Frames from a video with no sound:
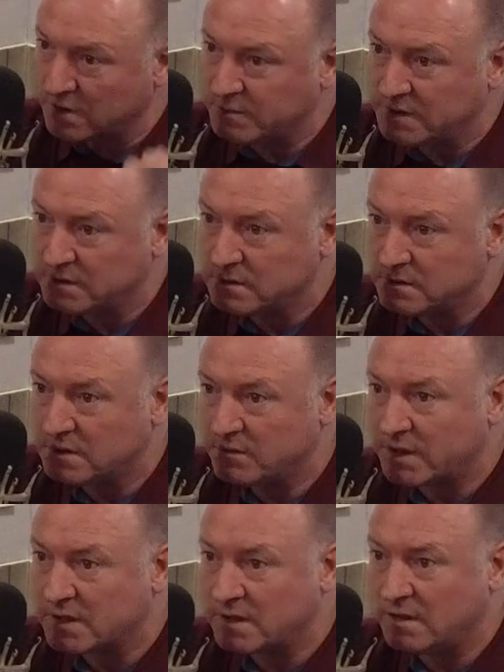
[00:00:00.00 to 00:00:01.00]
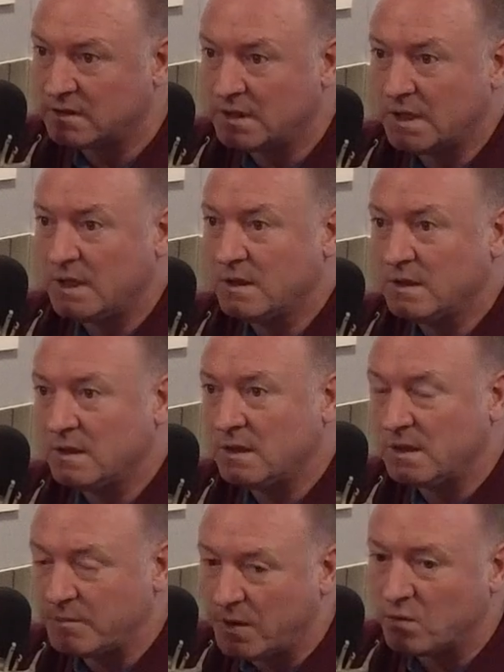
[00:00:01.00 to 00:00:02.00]
other got me a red card.
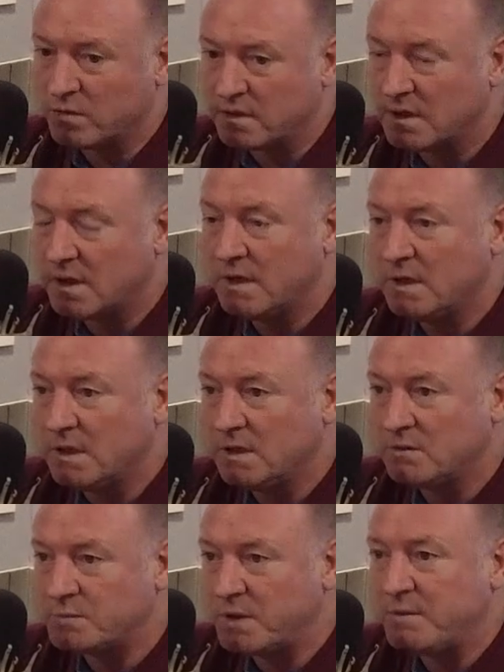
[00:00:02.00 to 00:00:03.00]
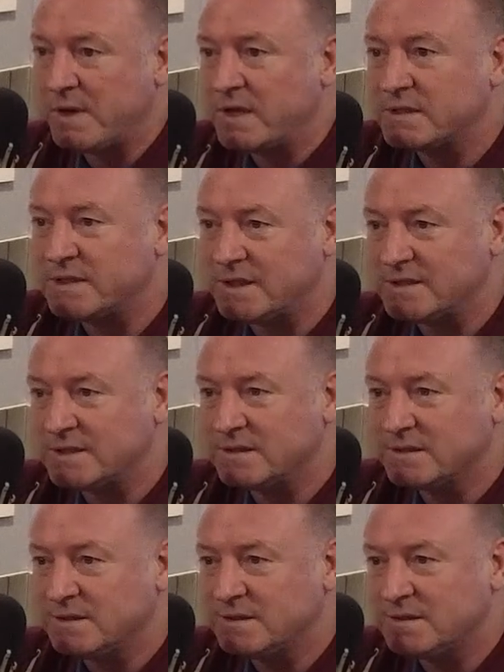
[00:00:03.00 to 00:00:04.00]
And they both, it was
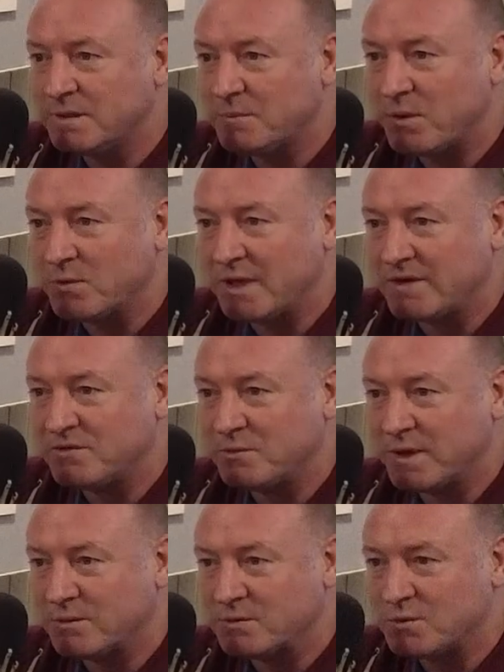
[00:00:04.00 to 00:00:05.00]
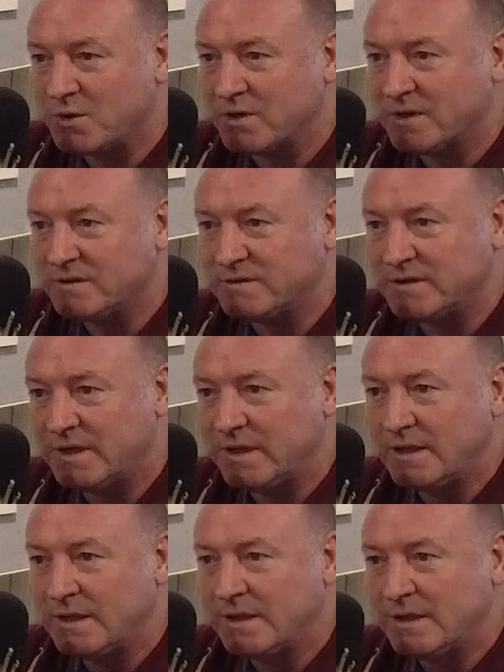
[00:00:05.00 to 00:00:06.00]
premeditated and they both laughing when I was walking off.
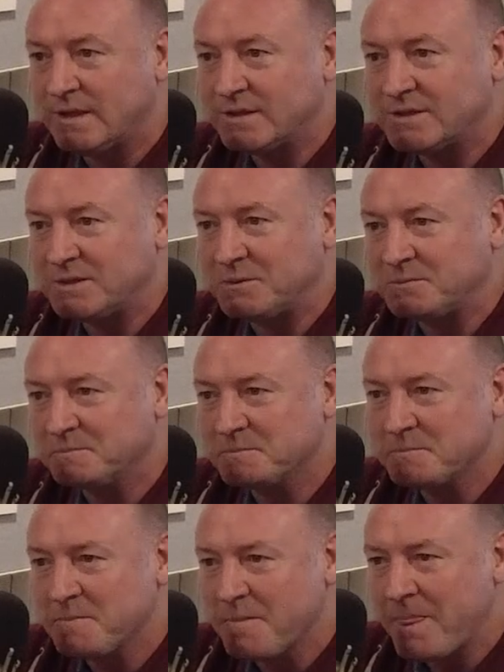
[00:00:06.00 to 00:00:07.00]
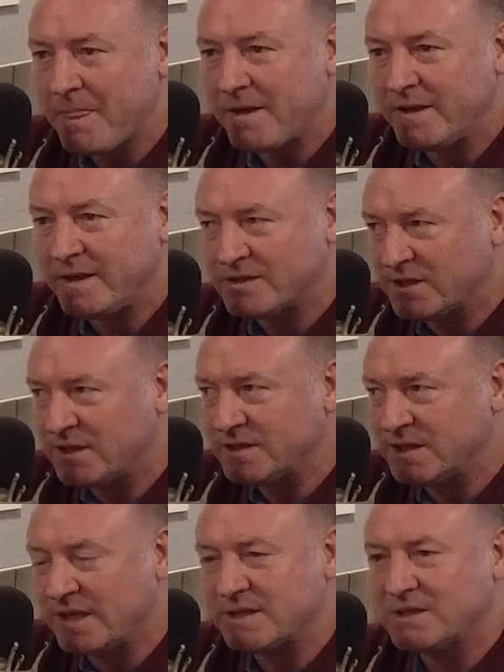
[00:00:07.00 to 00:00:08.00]
So it's a,
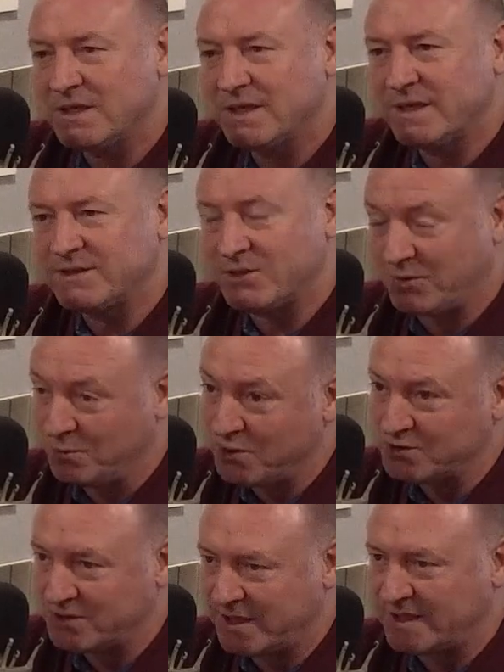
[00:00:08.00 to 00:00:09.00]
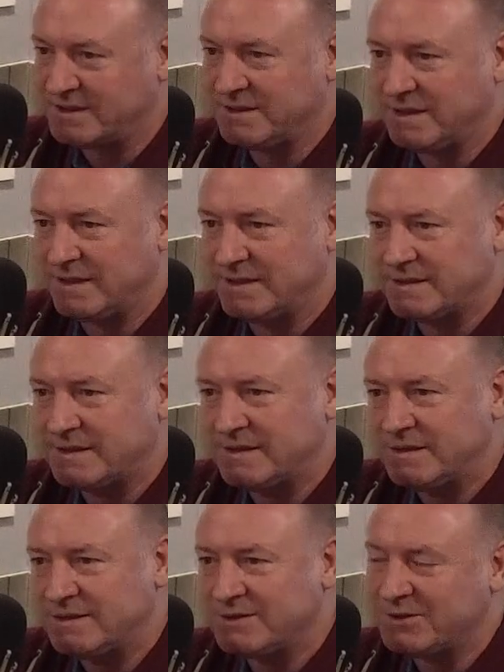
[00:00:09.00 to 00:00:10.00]
it's a lesson learned, or it was a lesson learned.
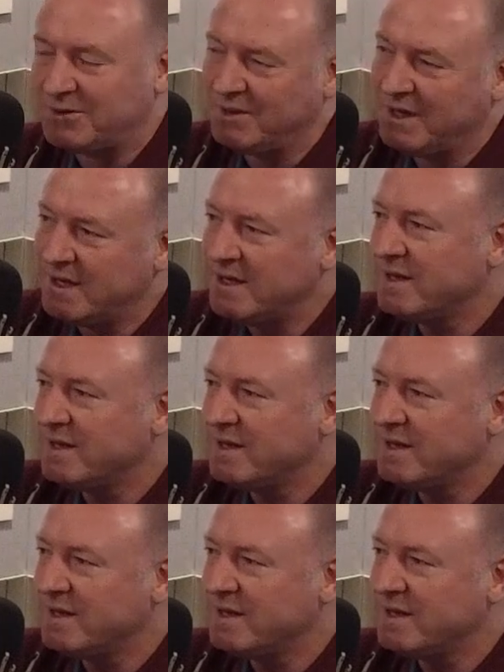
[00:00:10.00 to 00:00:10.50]
So